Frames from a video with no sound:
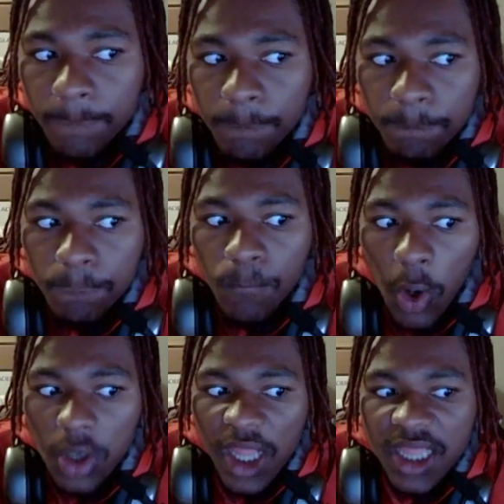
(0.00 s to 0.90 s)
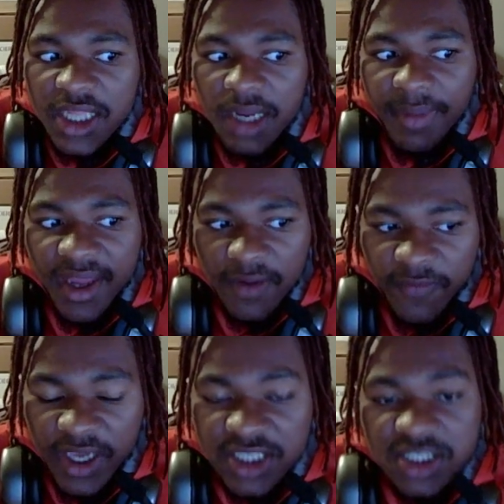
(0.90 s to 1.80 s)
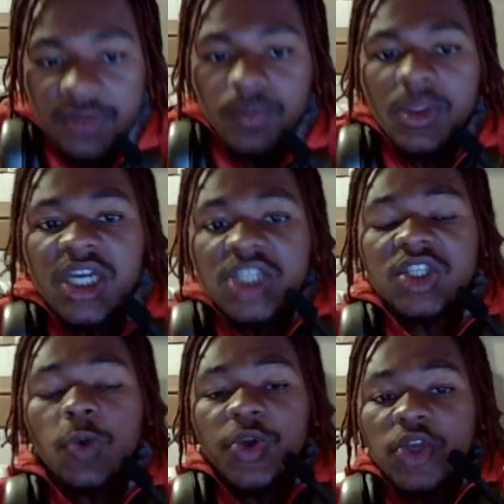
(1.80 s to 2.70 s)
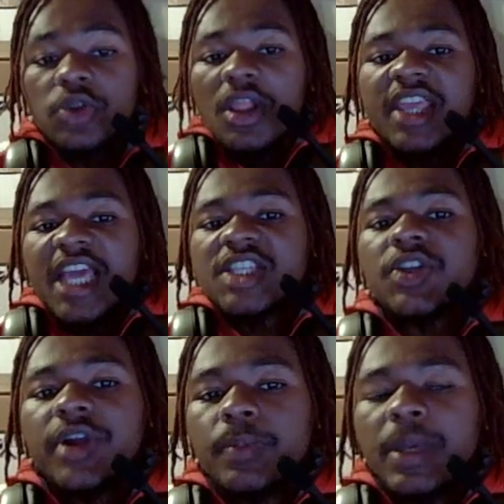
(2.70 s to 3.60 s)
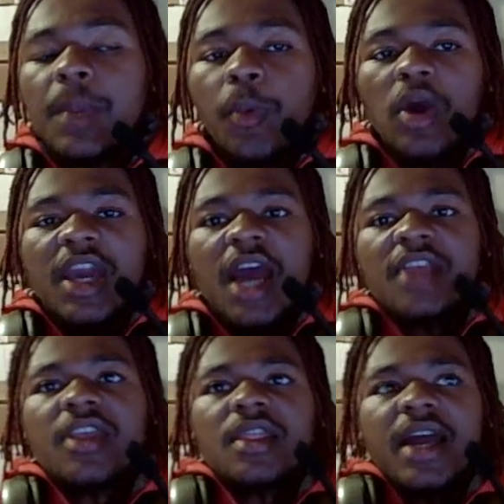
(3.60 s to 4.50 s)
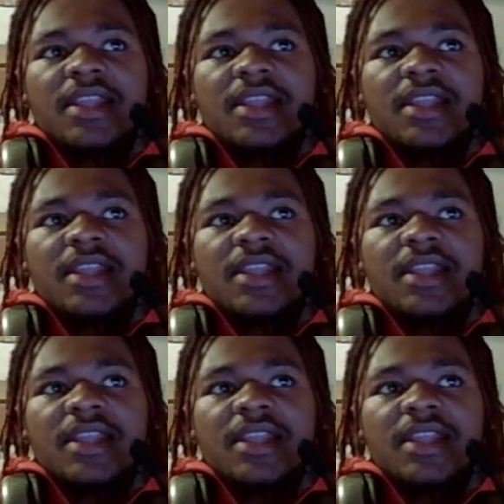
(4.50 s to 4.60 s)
more likely to manifest. So when you look at certain people and kind of think like,